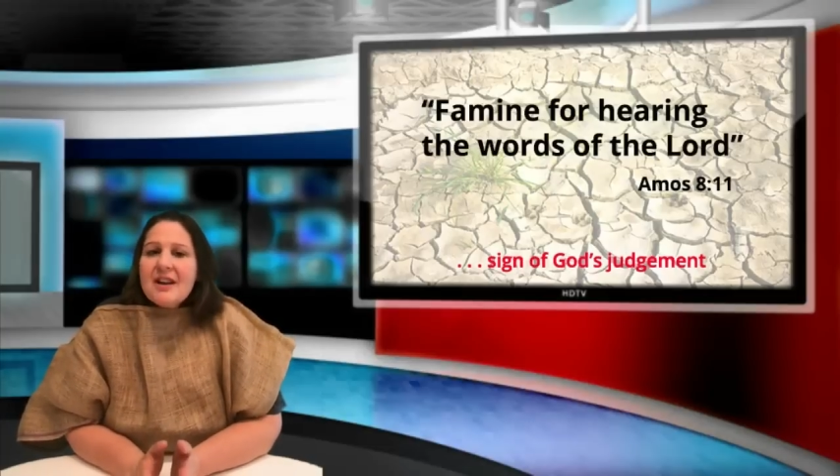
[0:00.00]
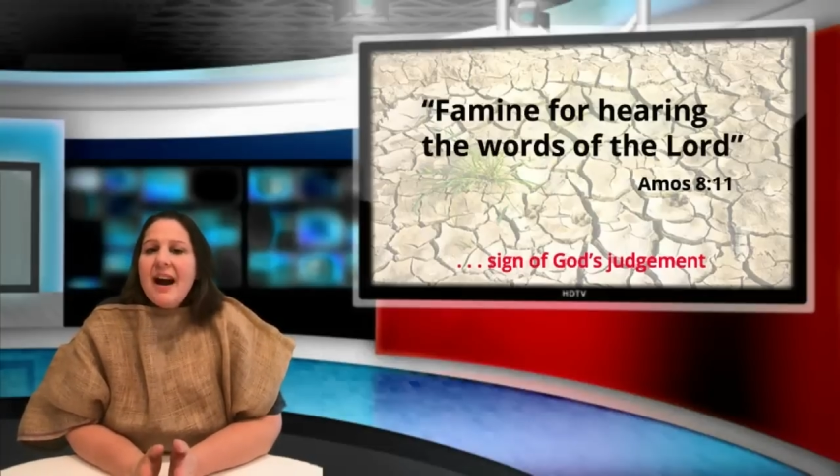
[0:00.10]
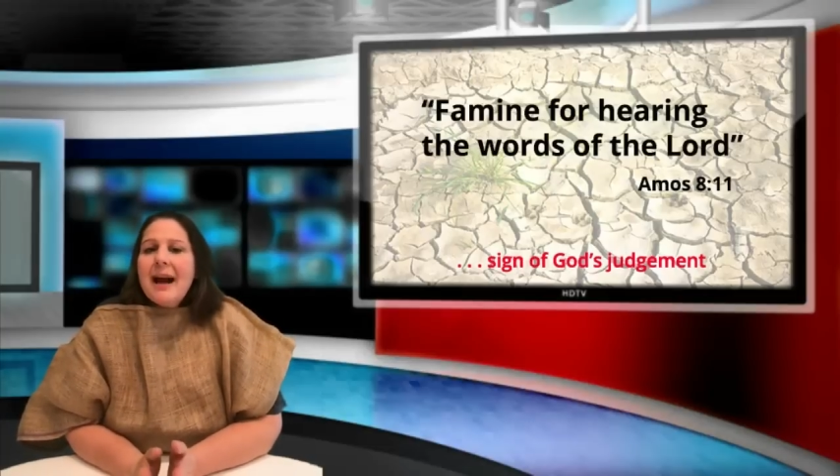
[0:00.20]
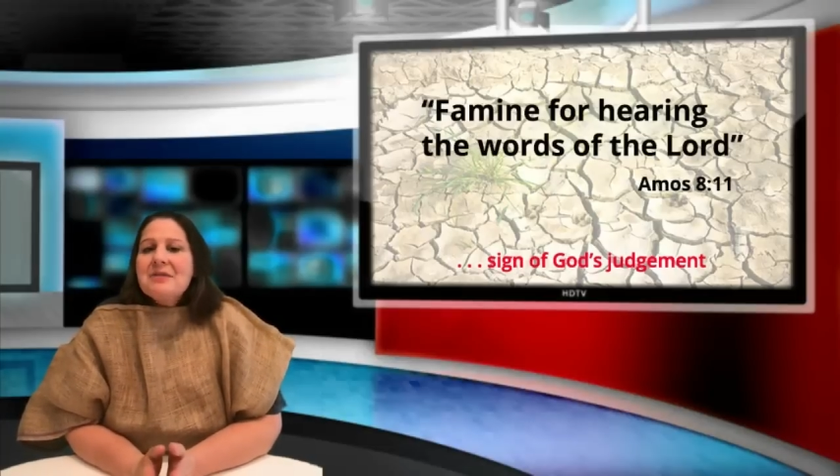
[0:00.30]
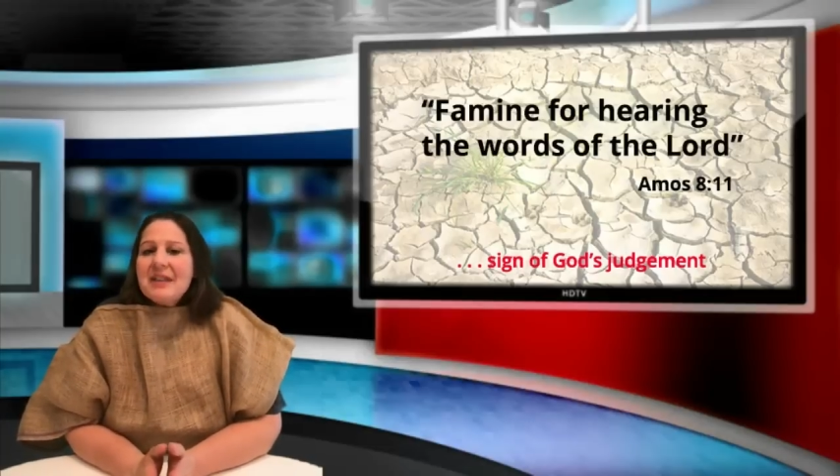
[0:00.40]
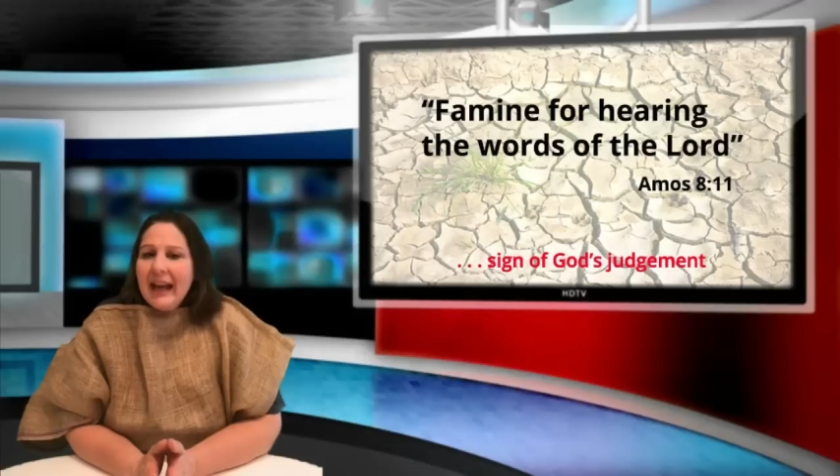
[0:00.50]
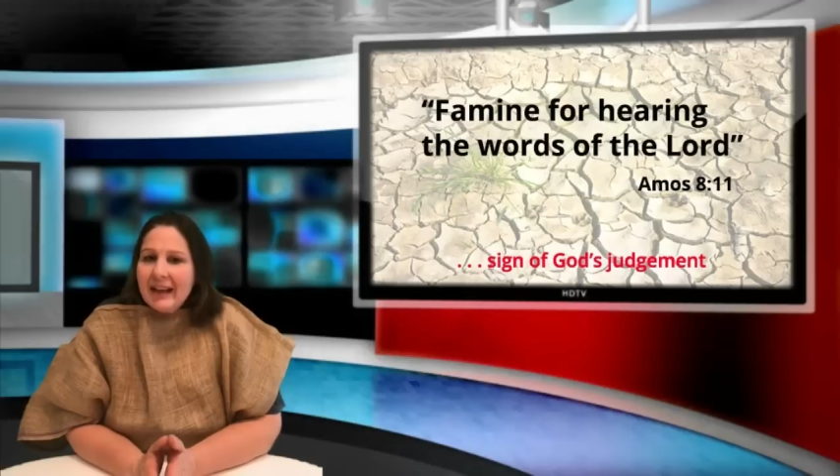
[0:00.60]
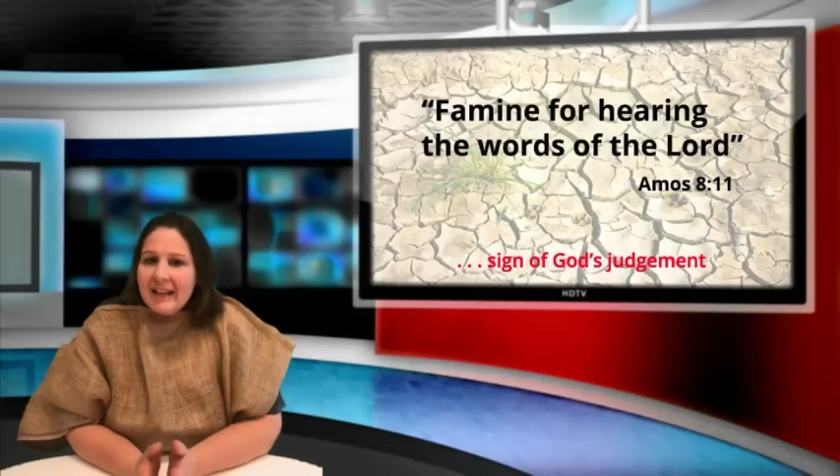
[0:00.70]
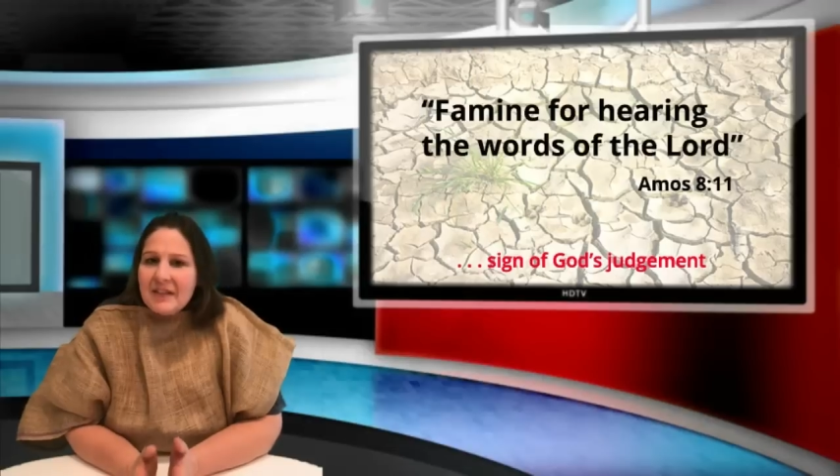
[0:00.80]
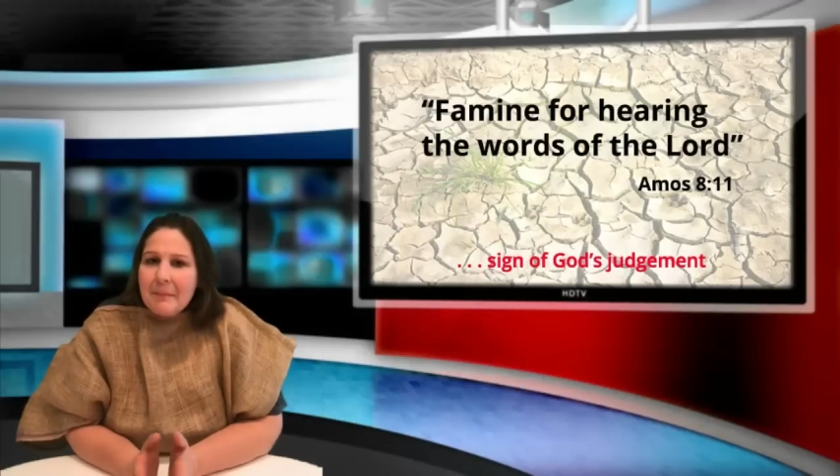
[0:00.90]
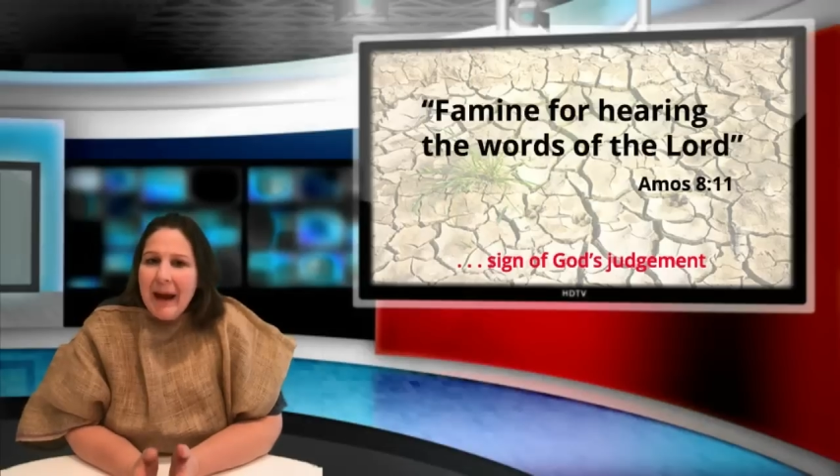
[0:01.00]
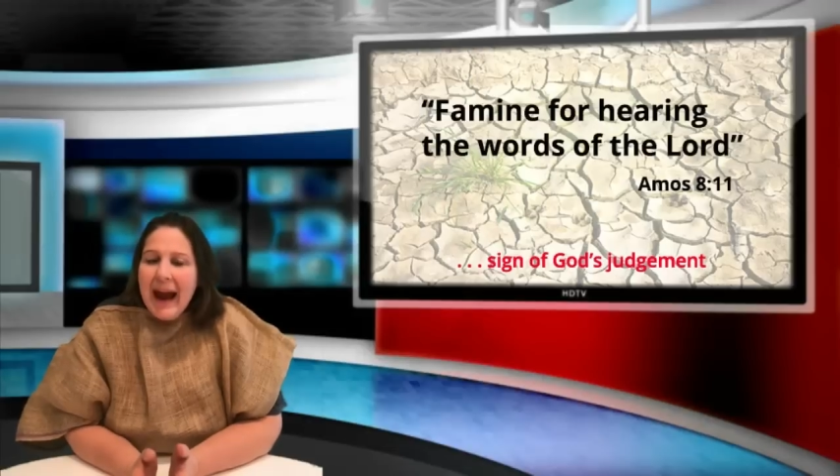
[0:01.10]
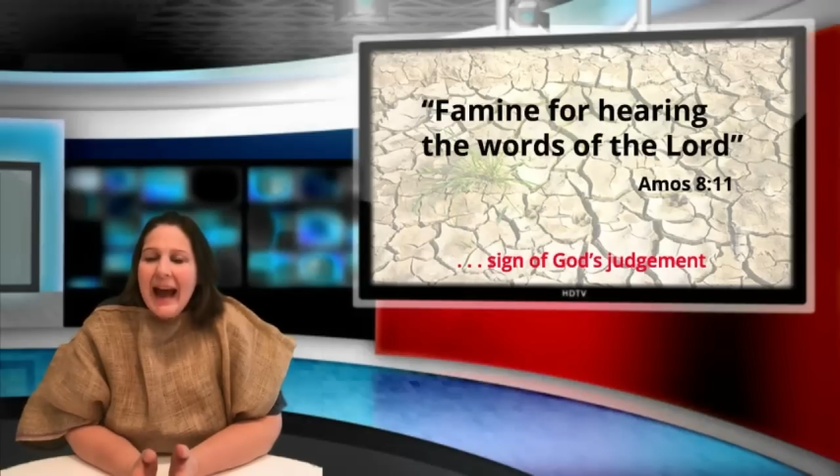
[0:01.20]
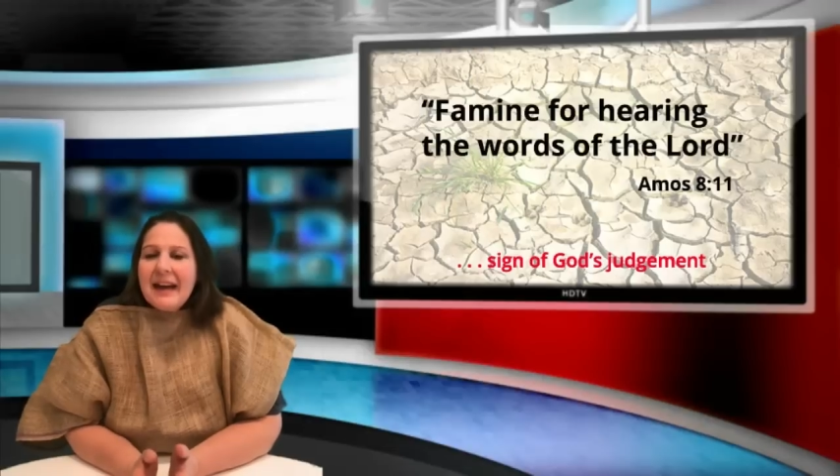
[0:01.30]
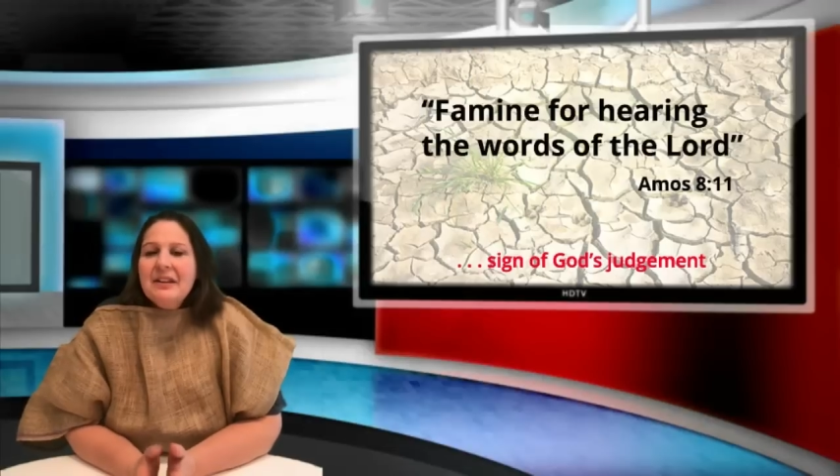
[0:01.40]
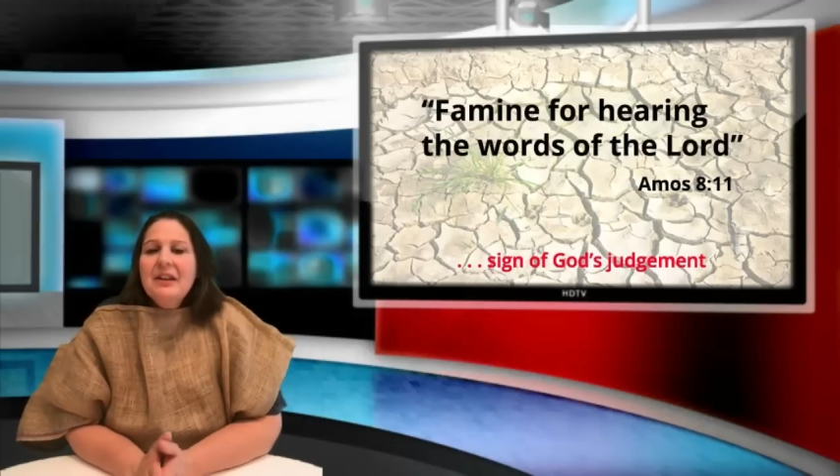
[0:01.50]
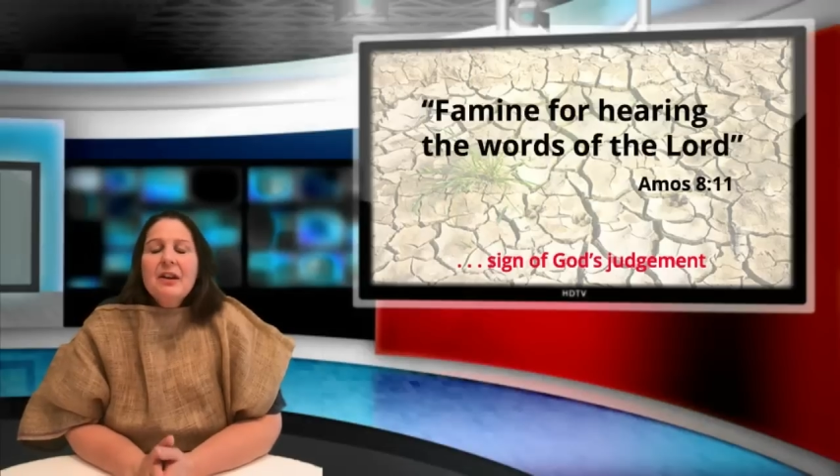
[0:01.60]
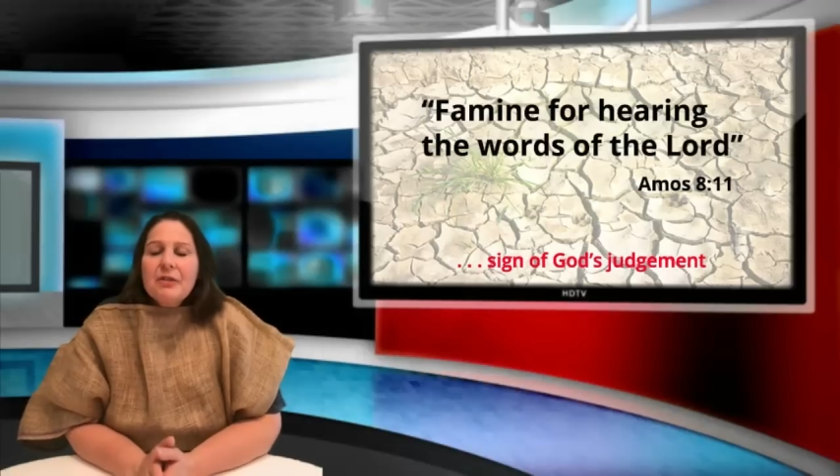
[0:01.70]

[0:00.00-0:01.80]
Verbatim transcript: times and in the bad,